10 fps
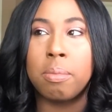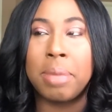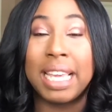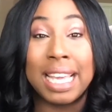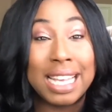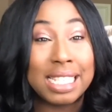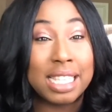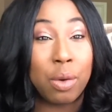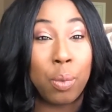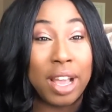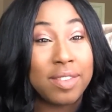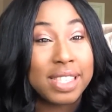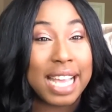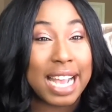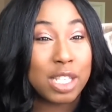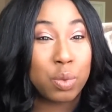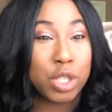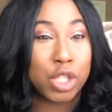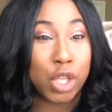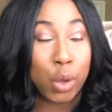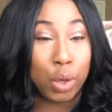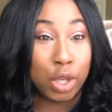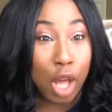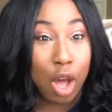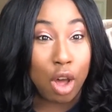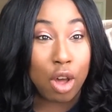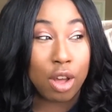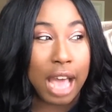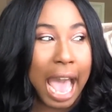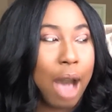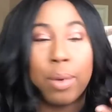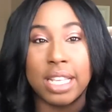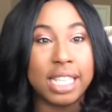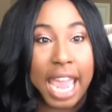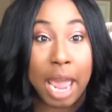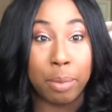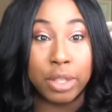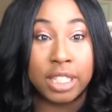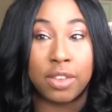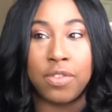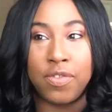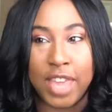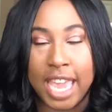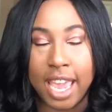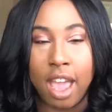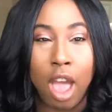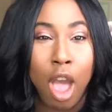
because the weft size was so long, I wasn't able to fit